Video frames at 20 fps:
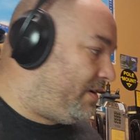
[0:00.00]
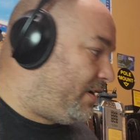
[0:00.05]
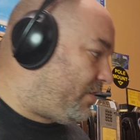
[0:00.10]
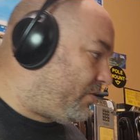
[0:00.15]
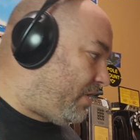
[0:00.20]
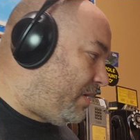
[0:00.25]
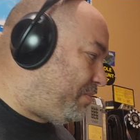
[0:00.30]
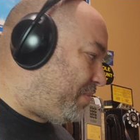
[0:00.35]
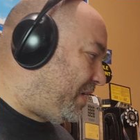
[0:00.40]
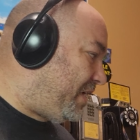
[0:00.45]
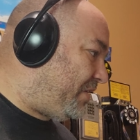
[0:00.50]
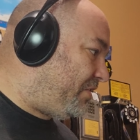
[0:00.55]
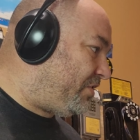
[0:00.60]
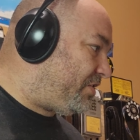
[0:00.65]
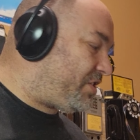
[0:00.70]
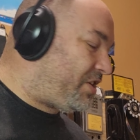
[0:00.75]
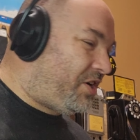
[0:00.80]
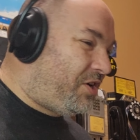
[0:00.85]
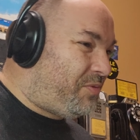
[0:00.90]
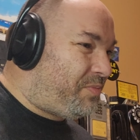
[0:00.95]
A great beginner
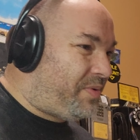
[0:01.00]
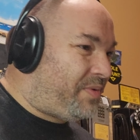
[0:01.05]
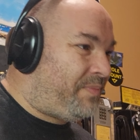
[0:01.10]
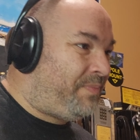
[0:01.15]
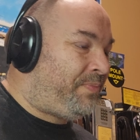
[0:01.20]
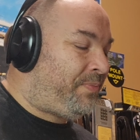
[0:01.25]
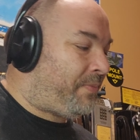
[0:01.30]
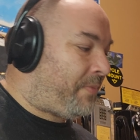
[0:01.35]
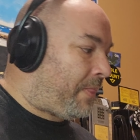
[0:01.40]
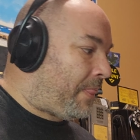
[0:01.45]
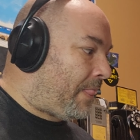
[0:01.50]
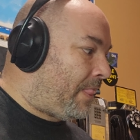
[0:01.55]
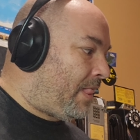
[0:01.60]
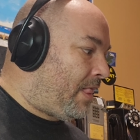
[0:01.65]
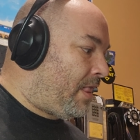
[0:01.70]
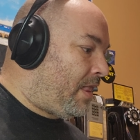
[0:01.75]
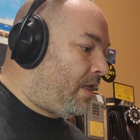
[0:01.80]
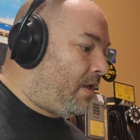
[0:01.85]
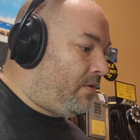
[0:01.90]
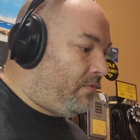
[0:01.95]
scope,
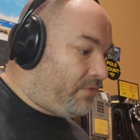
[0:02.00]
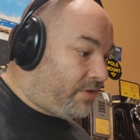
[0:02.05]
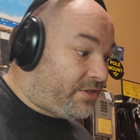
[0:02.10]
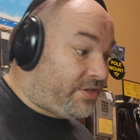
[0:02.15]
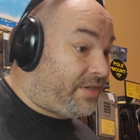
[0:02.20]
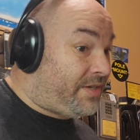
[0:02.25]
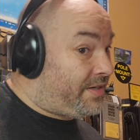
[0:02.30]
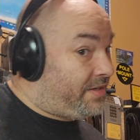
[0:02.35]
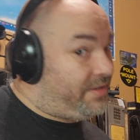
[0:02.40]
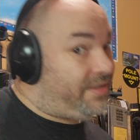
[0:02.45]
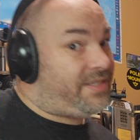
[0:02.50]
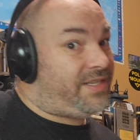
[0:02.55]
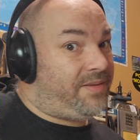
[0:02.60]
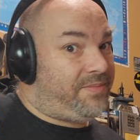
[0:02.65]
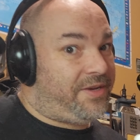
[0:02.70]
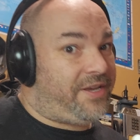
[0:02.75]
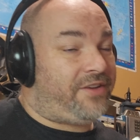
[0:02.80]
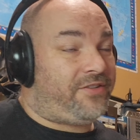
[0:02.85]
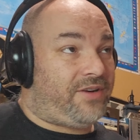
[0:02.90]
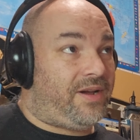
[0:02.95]
which when I say
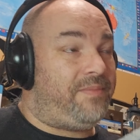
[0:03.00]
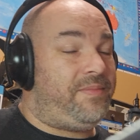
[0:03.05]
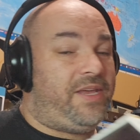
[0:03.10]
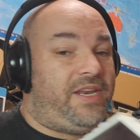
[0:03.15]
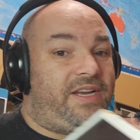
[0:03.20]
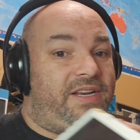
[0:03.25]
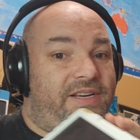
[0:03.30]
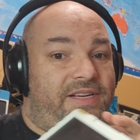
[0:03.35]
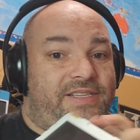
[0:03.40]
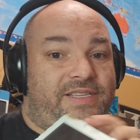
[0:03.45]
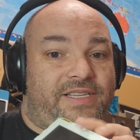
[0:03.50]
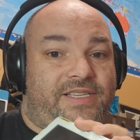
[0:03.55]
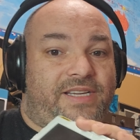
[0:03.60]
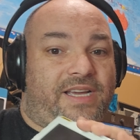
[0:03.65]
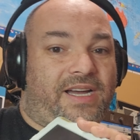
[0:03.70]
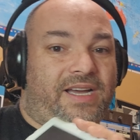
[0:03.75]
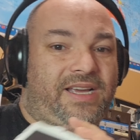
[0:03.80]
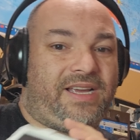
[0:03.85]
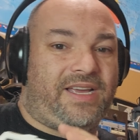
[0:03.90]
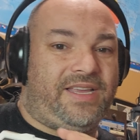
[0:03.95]
beginner, I mean it, is this
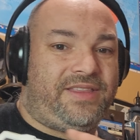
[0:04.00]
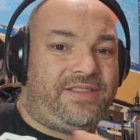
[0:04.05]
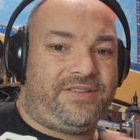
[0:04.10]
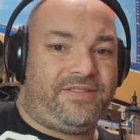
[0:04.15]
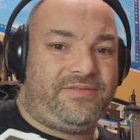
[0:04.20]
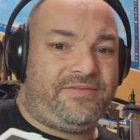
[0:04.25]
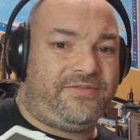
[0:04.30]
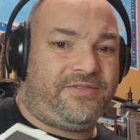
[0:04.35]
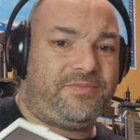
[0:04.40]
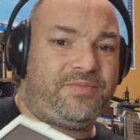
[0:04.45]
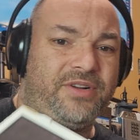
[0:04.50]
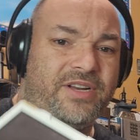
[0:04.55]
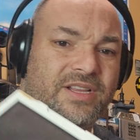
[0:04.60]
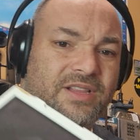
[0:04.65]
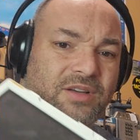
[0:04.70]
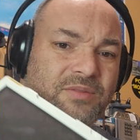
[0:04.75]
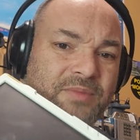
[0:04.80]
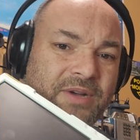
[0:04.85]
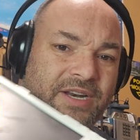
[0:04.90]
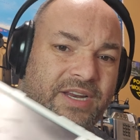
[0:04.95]
guy, and they're for pretty
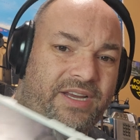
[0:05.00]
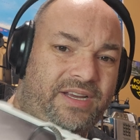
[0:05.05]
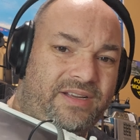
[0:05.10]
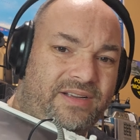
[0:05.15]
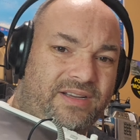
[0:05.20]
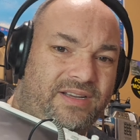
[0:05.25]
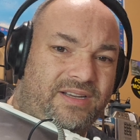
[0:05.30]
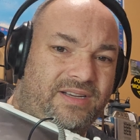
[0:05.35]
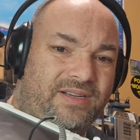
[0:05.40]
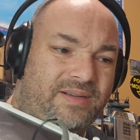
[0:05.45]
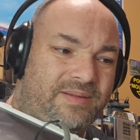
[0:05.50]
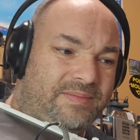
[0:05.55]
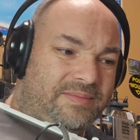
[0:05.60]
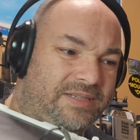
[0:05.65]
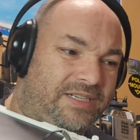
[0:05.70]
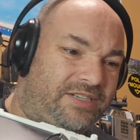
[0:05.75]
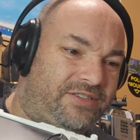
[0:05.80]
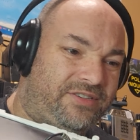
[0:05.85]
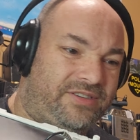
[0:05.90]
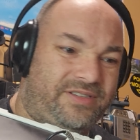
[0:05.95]
low money,
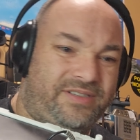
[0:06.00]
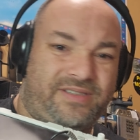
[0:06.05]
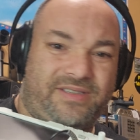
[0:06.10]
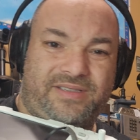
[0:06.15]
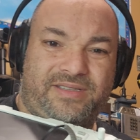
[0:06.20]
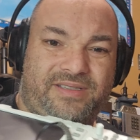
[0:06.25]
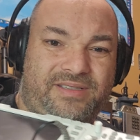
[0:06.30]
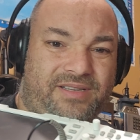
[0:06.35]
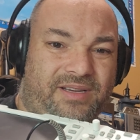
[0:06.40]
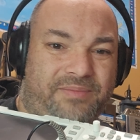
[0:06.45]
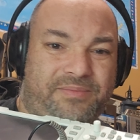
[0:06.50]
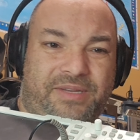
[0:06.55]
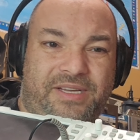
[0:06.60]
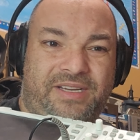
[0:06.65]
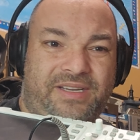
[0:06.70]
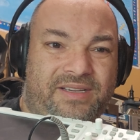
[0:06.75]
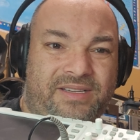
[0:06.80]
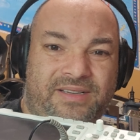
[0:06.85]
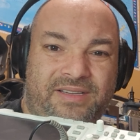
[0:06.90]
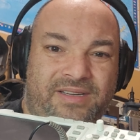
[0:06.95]
hundreds
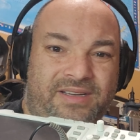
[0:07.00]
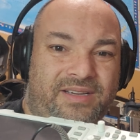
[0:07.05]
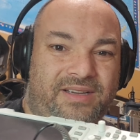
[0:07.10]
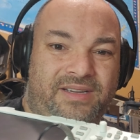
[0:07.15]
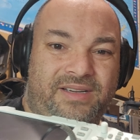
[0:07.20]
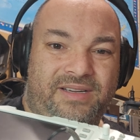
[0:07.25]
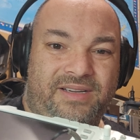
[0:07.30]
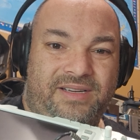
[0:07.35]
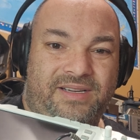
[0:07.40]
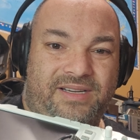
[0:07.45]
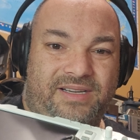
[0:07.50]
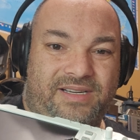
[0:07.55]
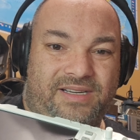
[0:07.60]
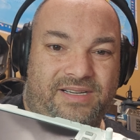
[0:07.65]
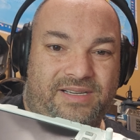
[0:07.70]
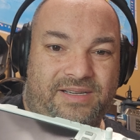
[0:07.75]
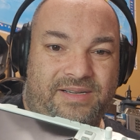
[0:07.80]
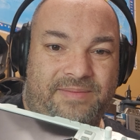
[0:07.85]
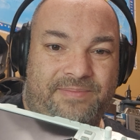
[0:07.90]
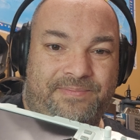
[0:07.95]
something.
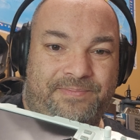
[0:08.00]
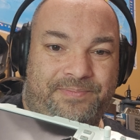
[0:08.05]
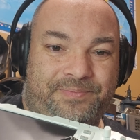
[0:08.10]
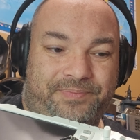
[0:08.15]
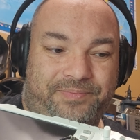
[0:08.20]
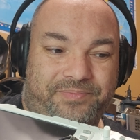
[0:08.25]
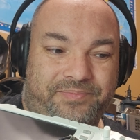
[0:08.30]
You